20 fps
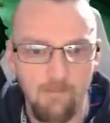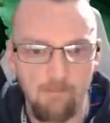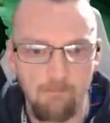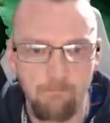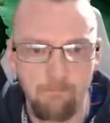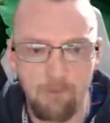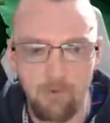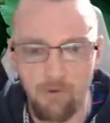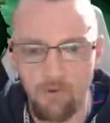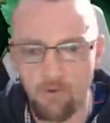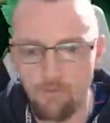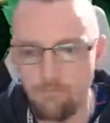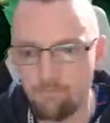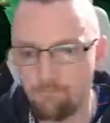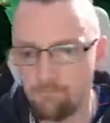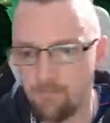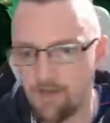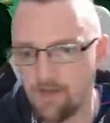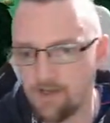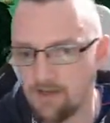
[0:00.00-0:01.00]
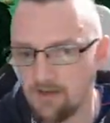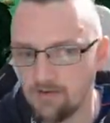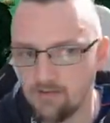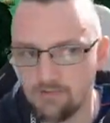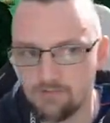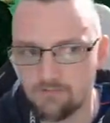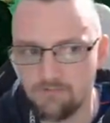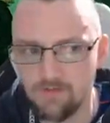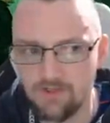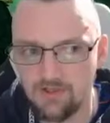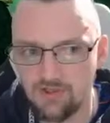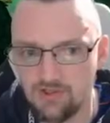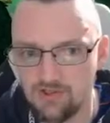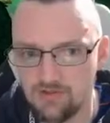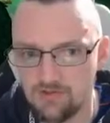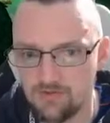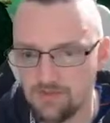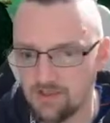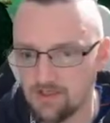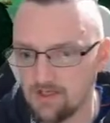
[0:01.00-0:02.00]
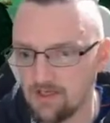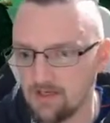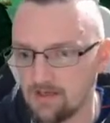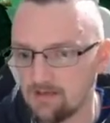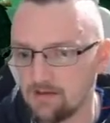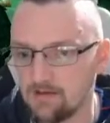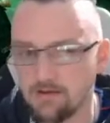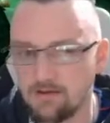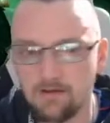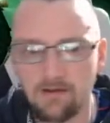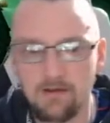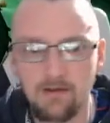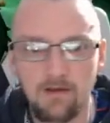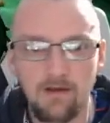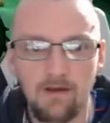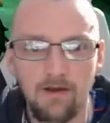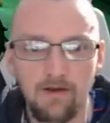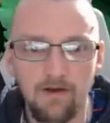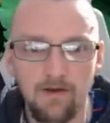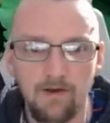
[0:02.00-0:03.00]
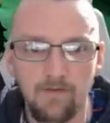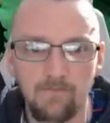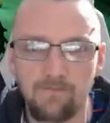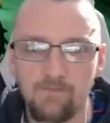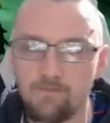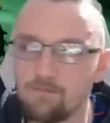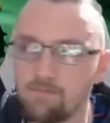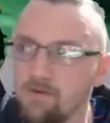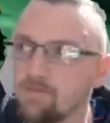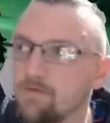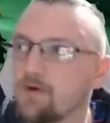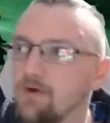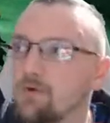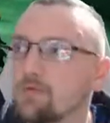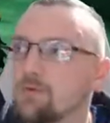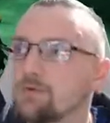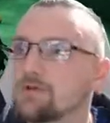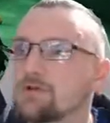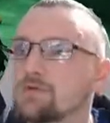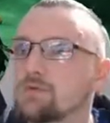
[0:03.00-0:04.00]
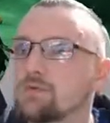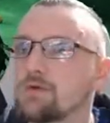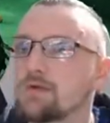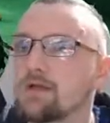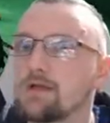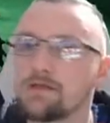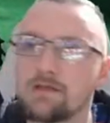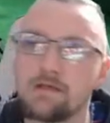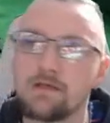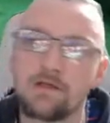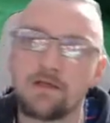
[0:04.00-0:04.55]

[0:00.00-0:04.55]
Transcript: Boom, big heals, big shields again from Bivold, sweet.